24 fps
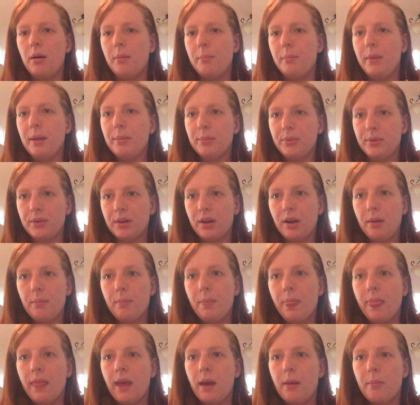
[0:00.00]
maple syrup,
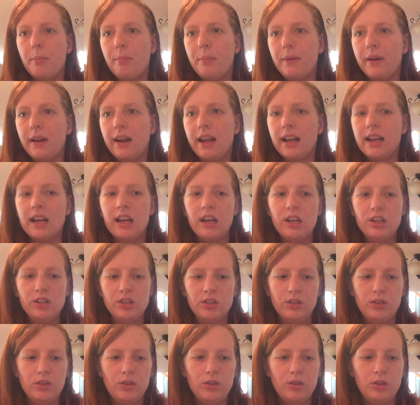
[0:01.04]
but I kind of
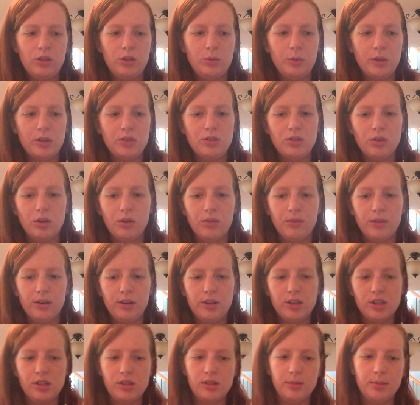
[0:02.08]
just switched over
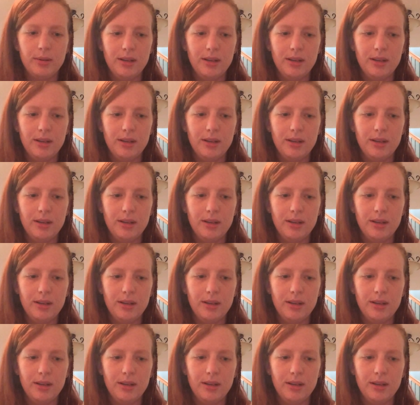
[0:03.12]
just to